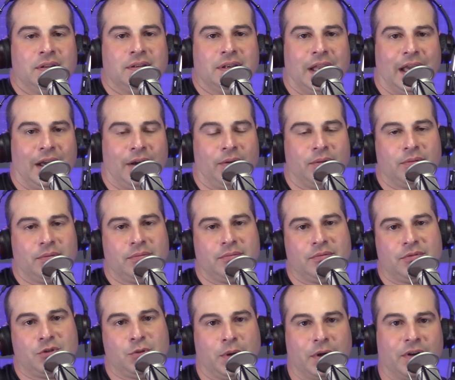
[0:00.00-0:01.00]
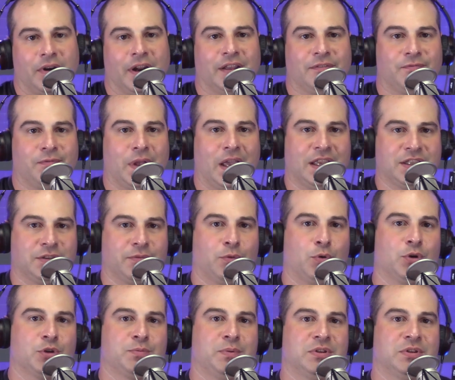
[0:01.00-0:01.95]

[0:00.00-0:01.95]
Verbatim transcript: Now, Twitter have, has, of course,